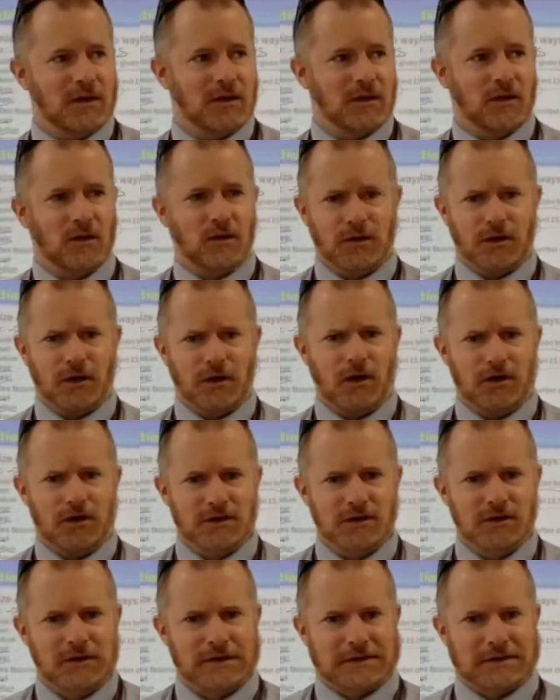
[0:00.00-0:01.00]
not.
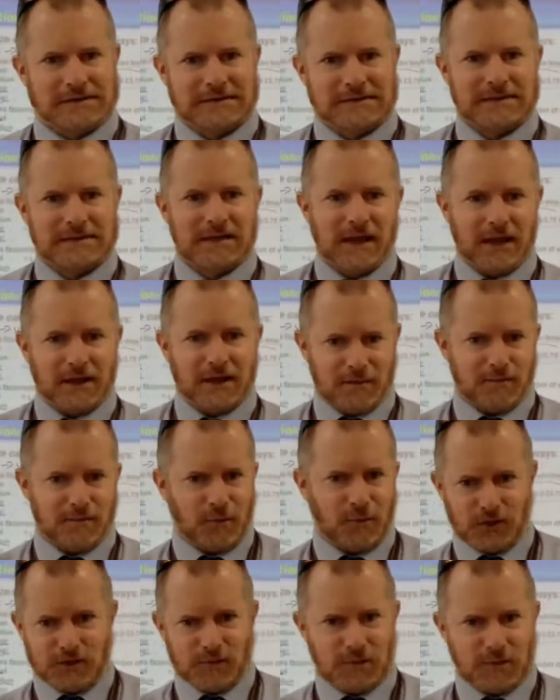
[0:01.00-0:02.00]
And you
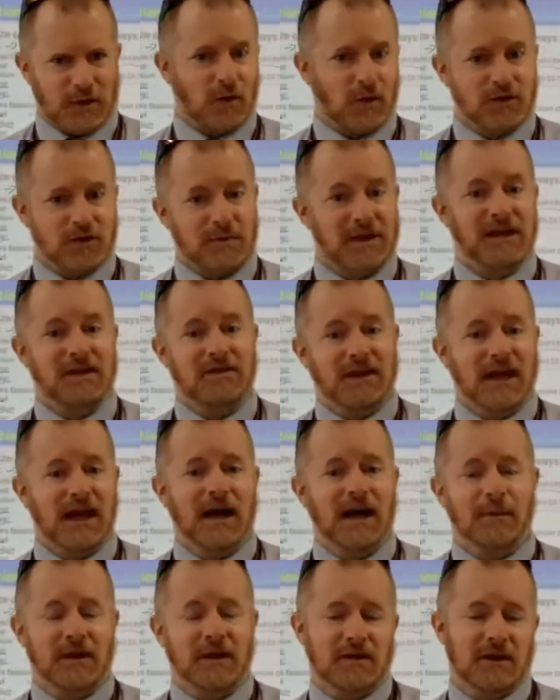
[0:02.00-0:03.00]
possibly want to be in the
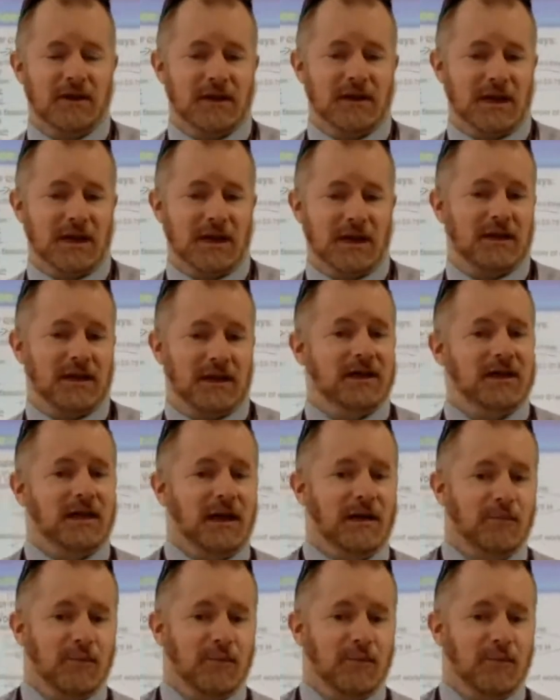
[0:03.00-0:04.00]
army, then you get the income
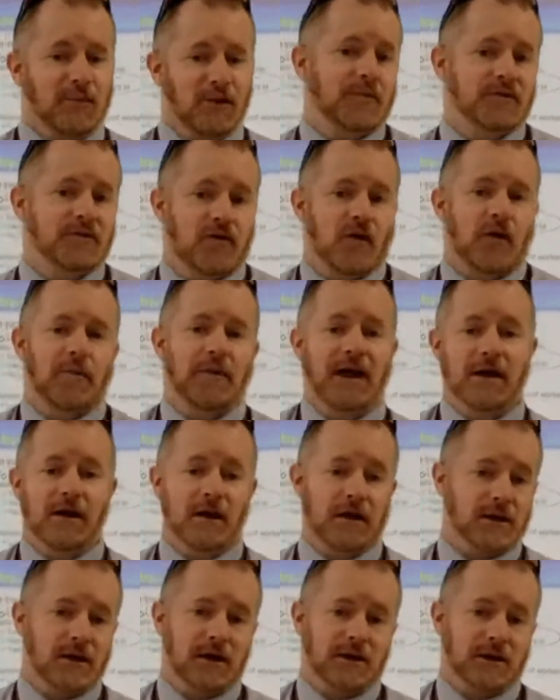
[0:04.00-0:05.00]
grants from that, I
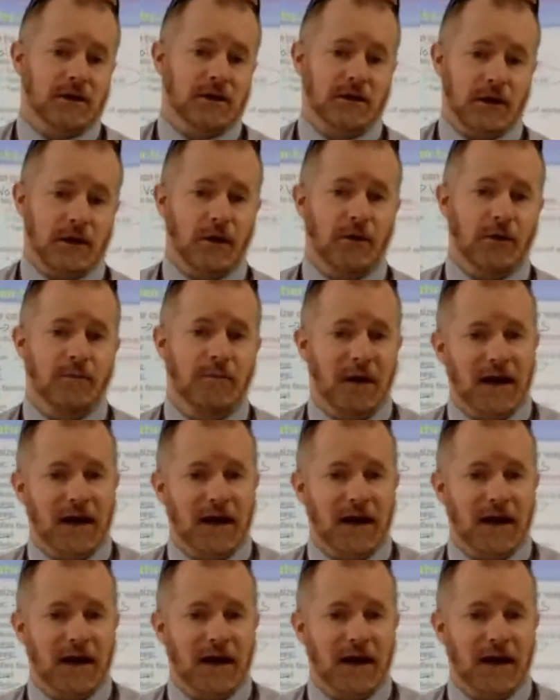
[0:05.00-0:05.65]
don't know. But